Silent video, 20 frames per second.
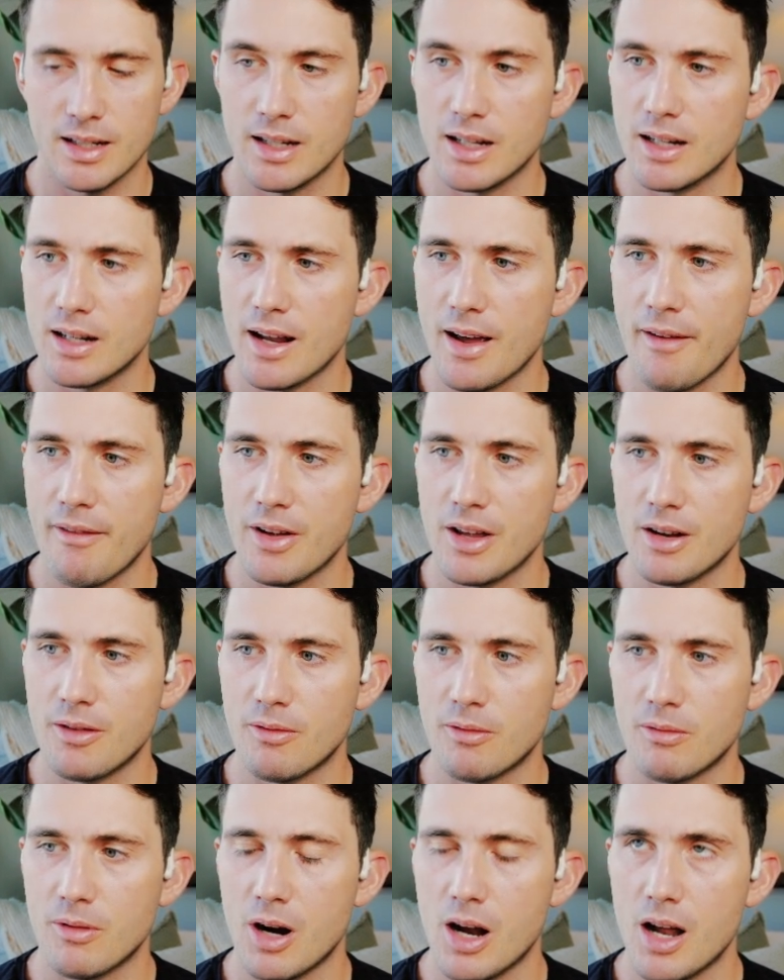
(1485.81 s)
and have it
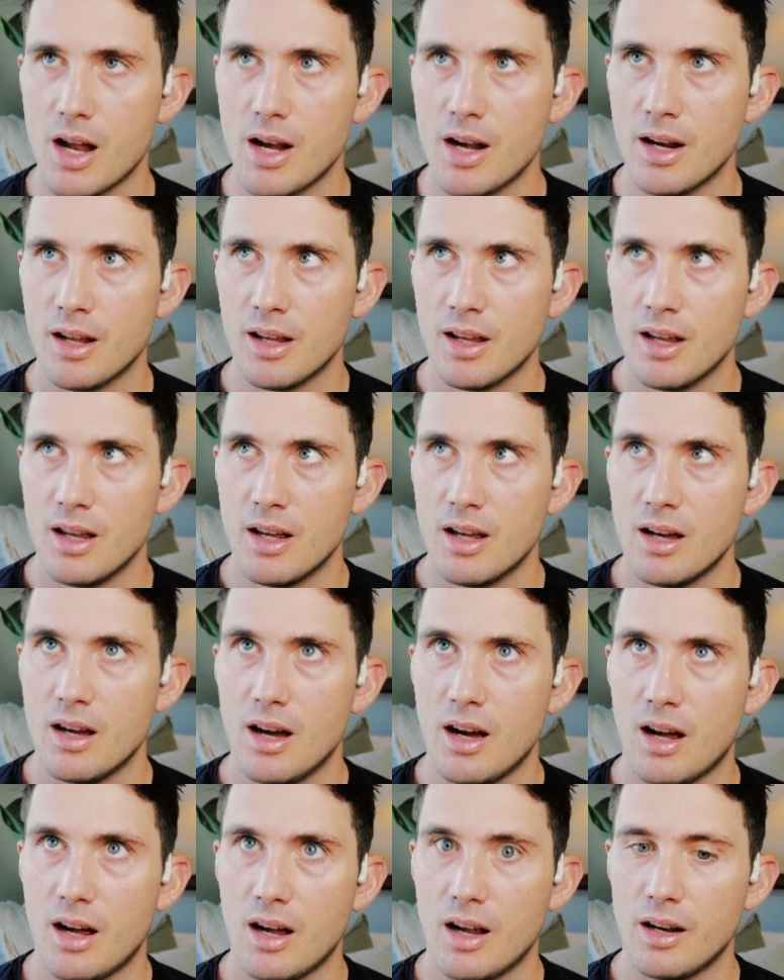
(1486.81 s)
run
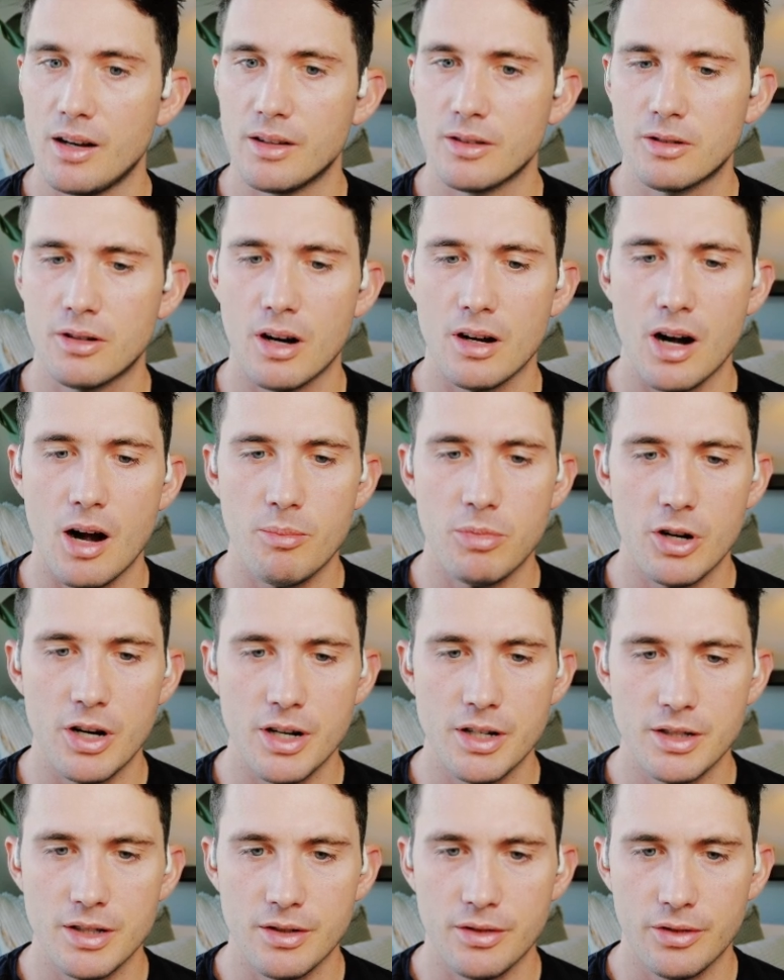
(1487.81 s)
on CRUD
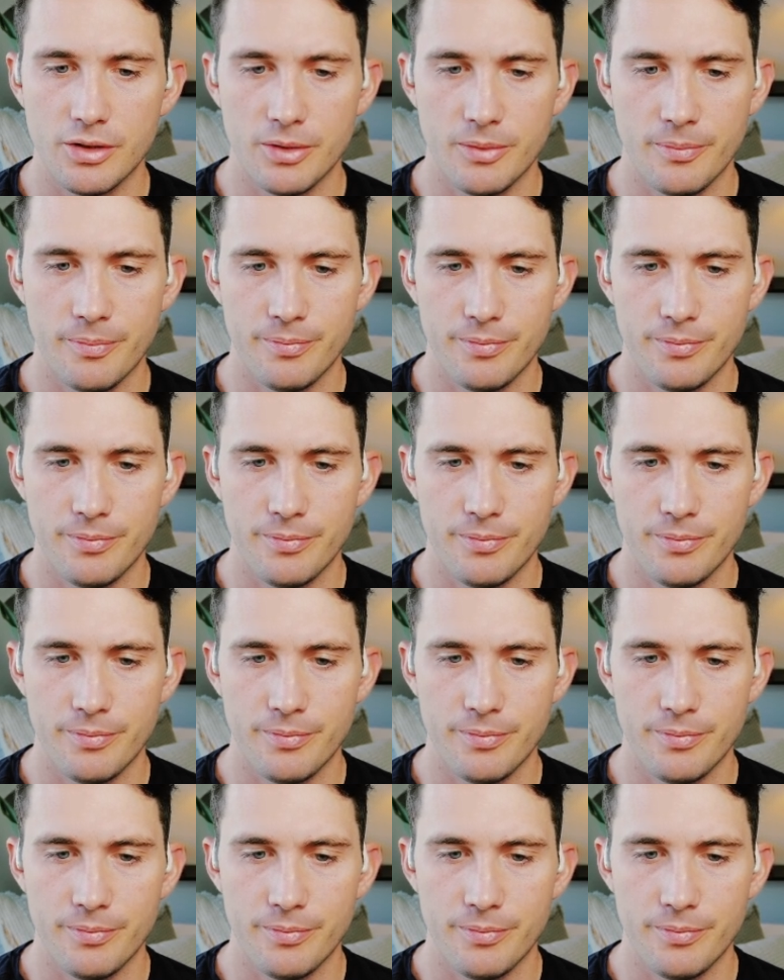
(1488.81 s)
operations.